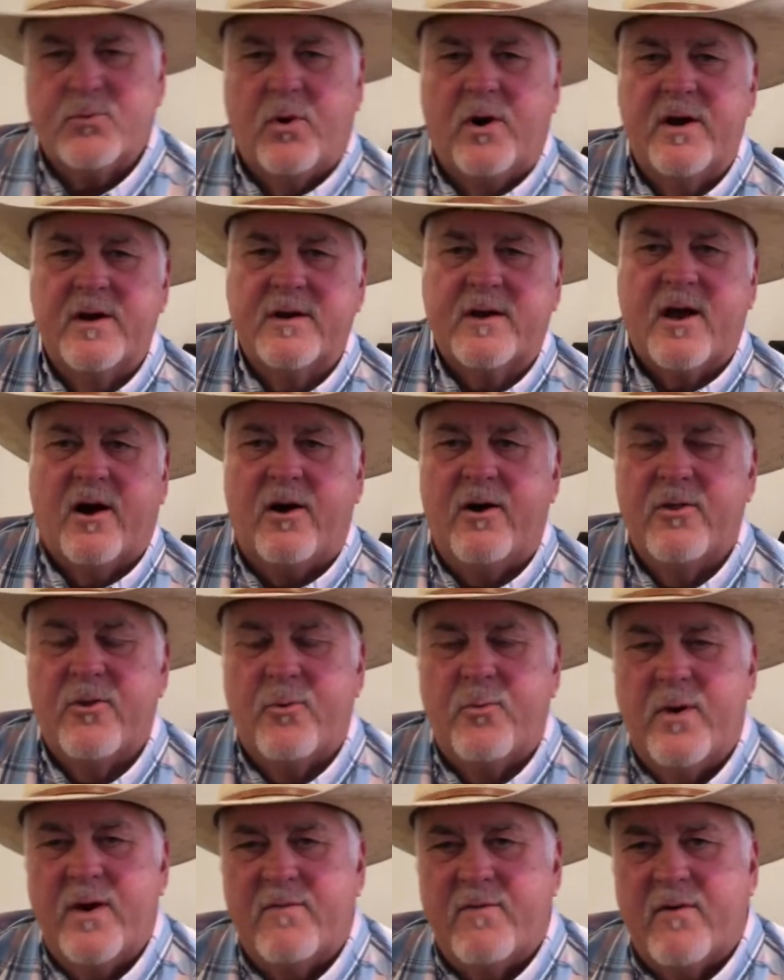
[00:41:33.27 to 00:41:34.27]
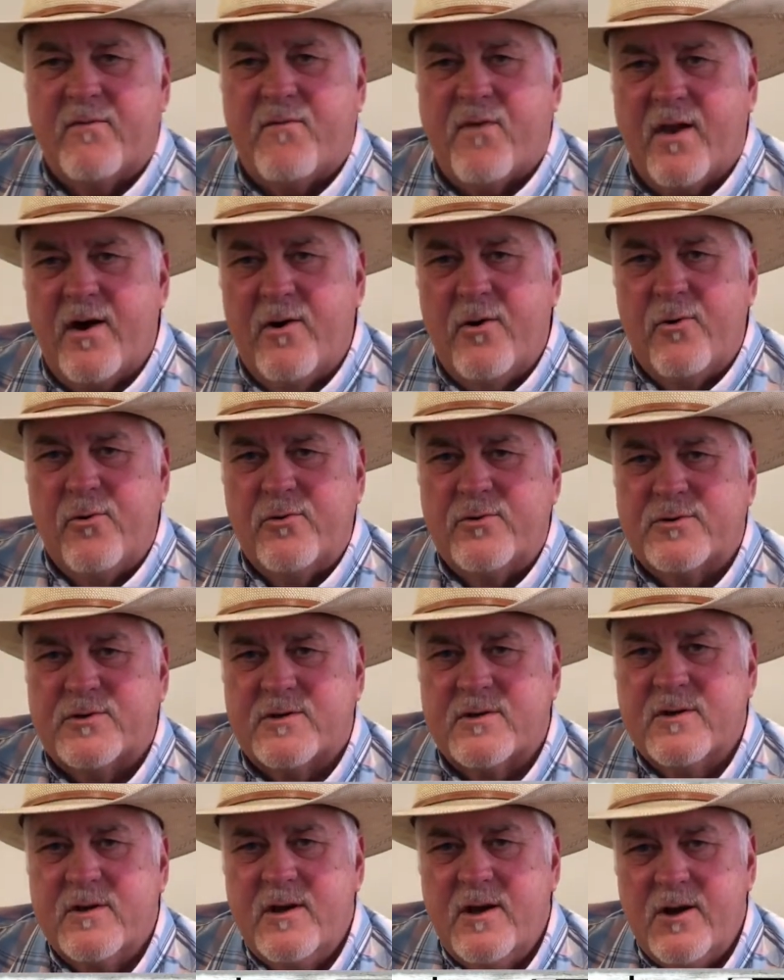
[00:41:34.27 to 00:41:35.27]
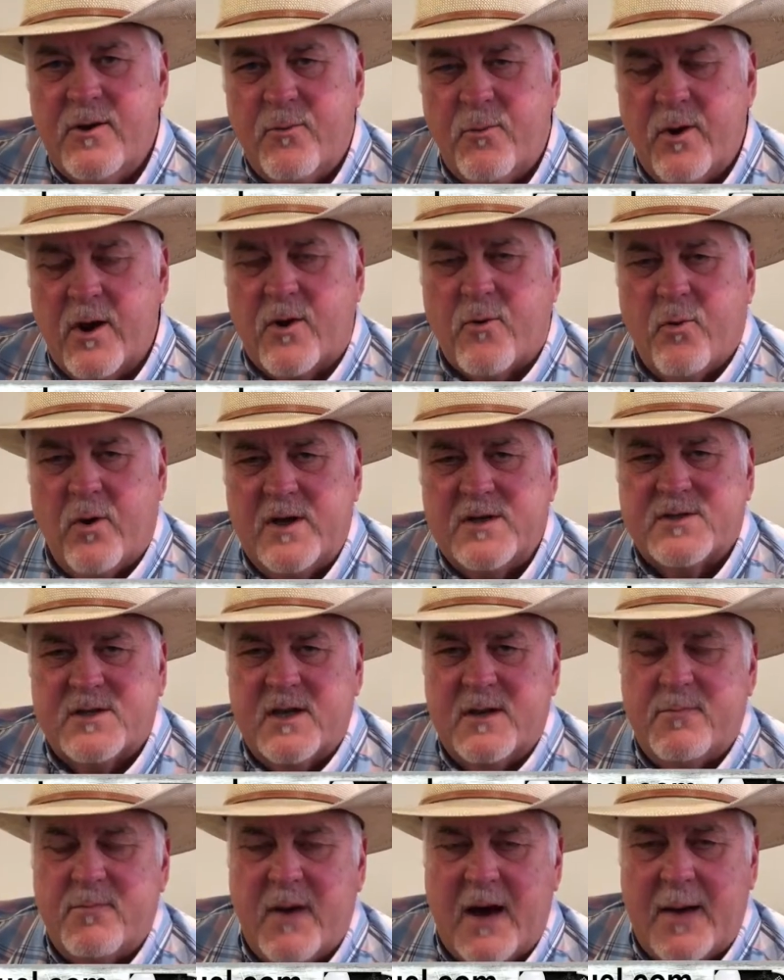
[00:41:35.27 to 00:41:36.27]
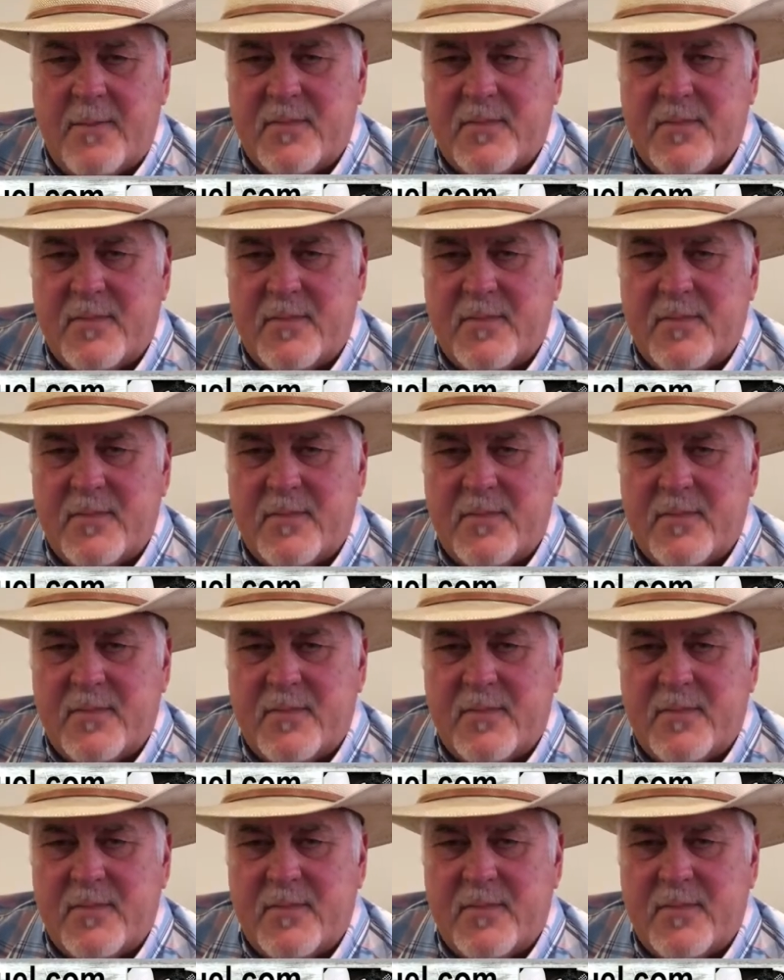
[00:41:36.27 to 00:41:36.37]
one called The River Flows, requested by